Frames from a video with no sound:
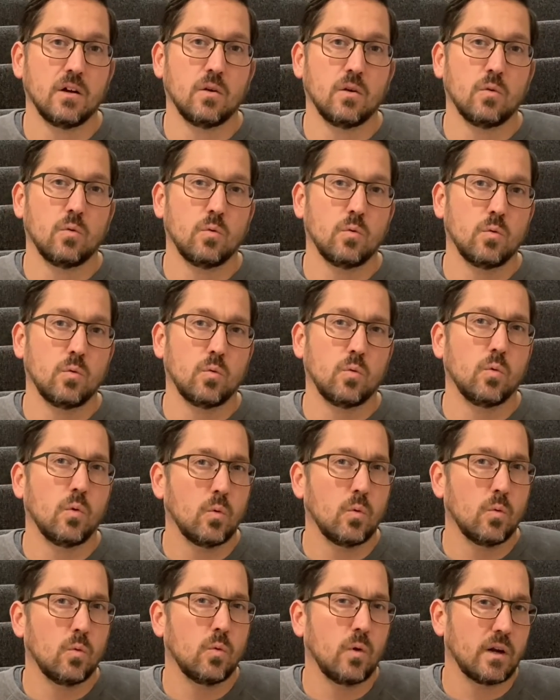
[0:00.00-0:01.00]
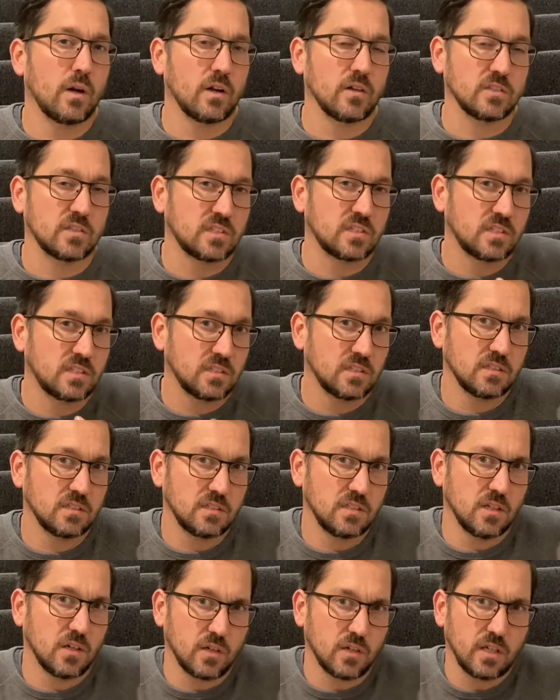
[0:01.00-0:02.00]
what our,
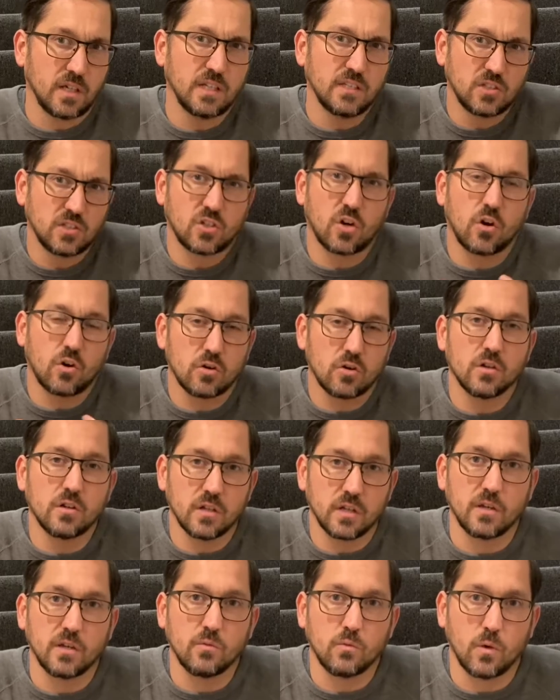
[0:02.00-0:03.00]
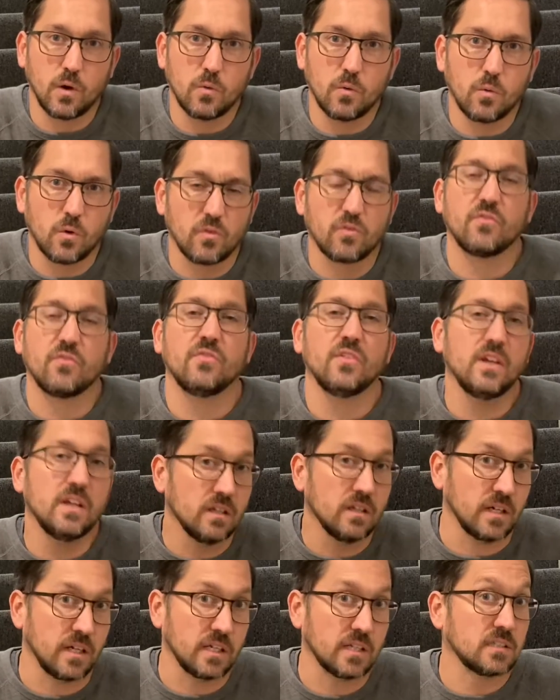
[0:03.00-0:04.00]
internally what we're
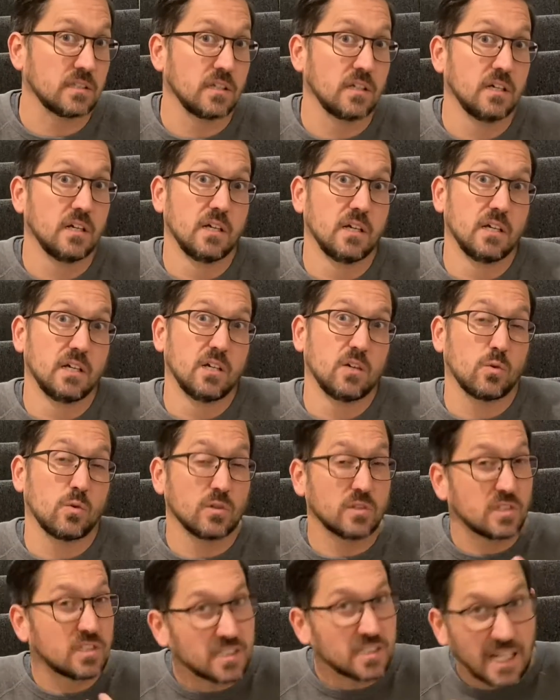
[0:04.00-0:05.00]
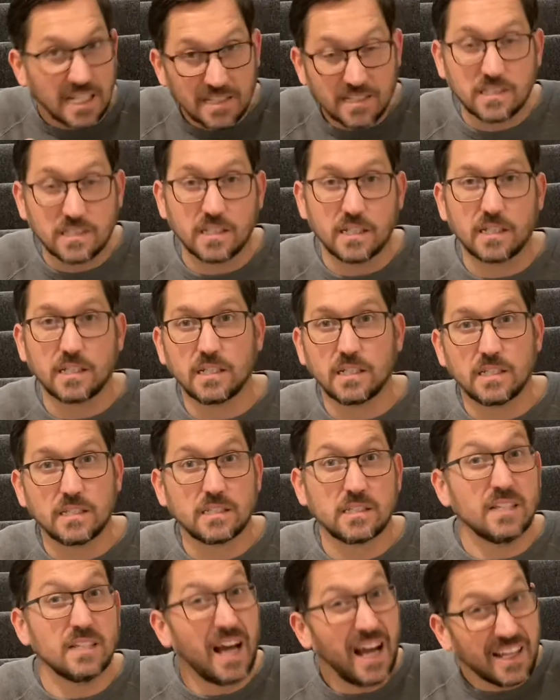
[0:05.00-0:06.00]
feeling or sensing
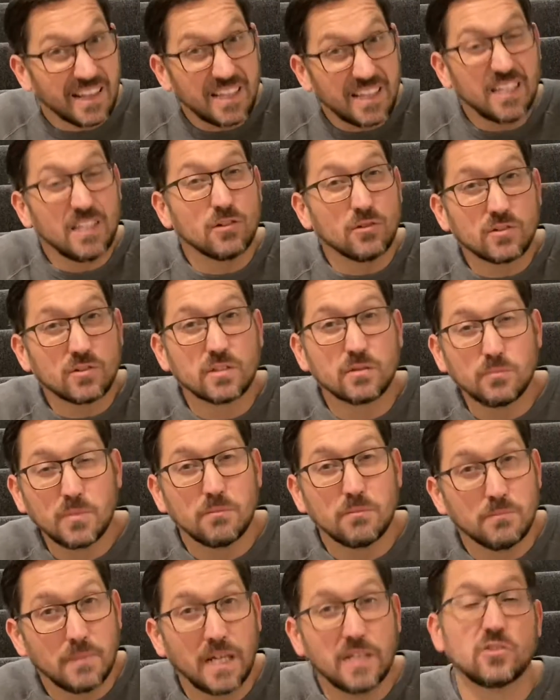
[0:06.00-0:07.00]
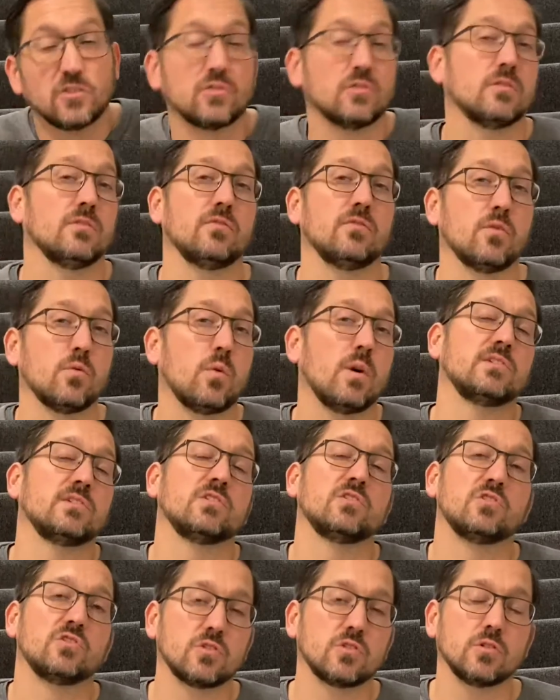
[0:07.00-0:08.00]
is not the ultimate measure for
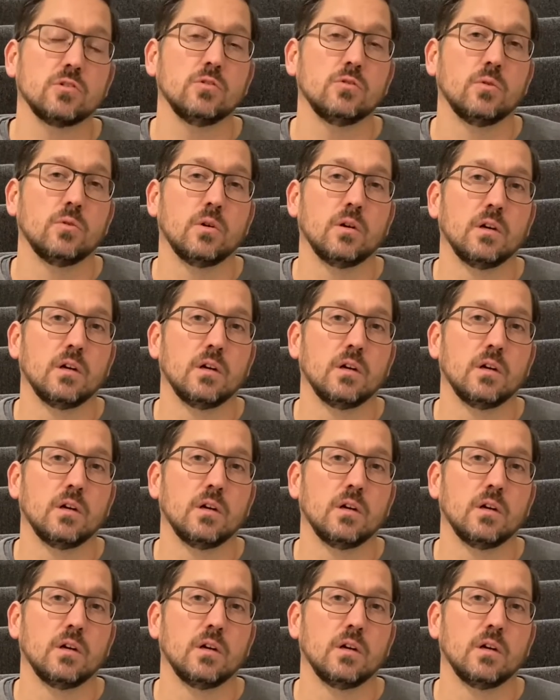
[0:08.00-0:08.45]
what's true.